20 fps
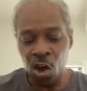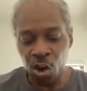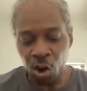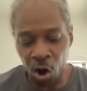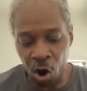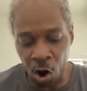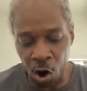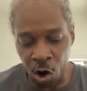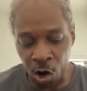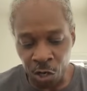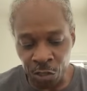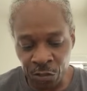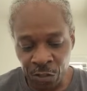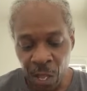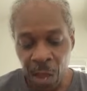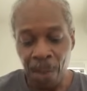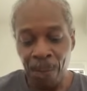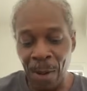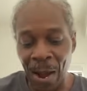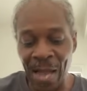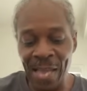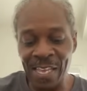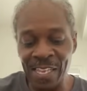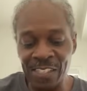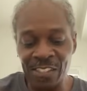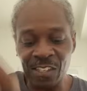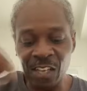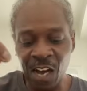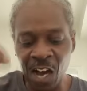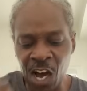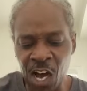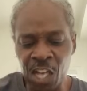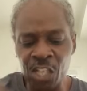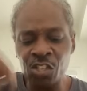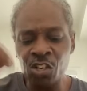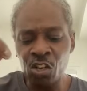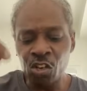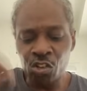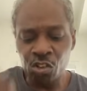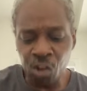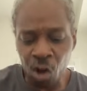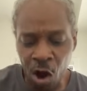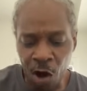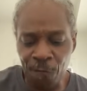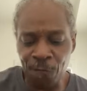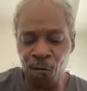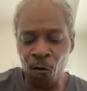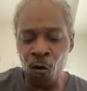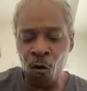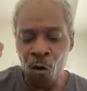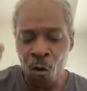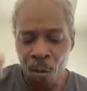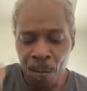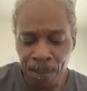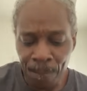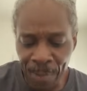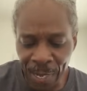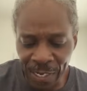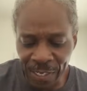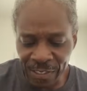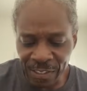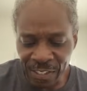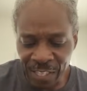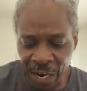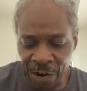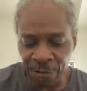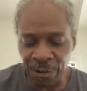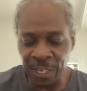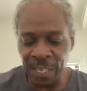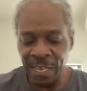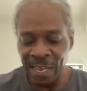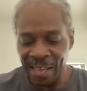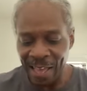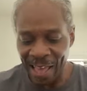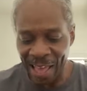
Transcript: caused by its unlawful military